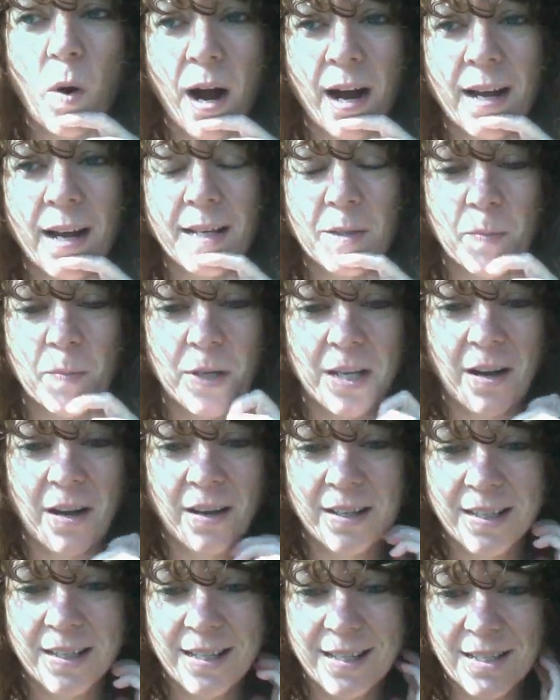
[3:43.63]
wise
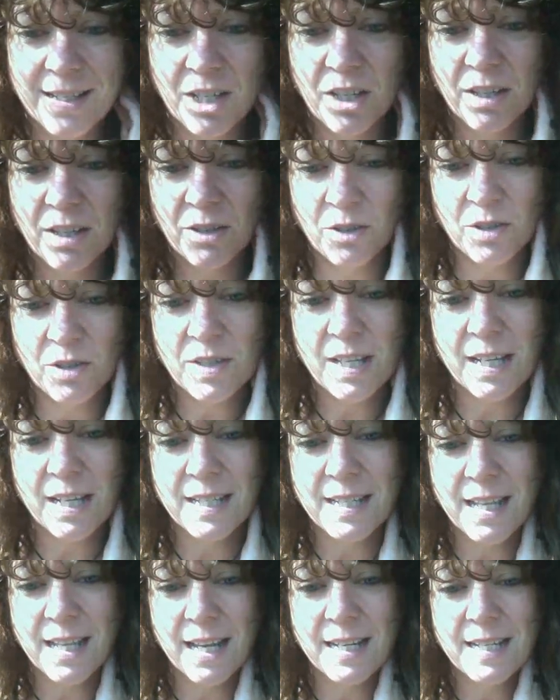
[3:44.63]
beyond his years,
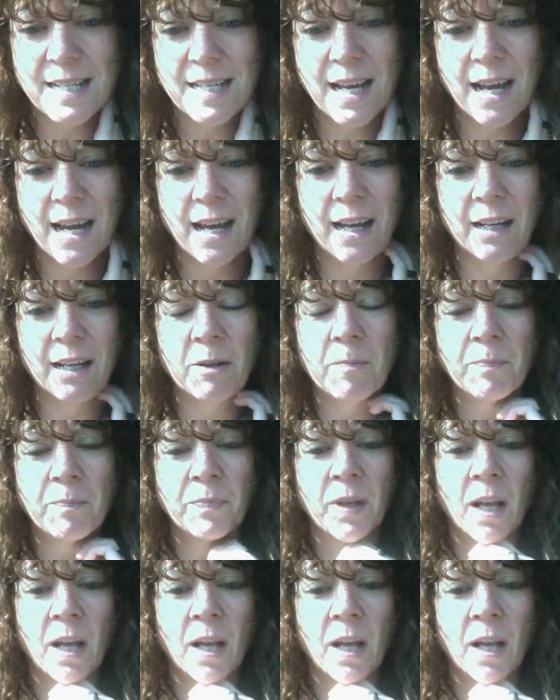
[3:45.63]
as they say.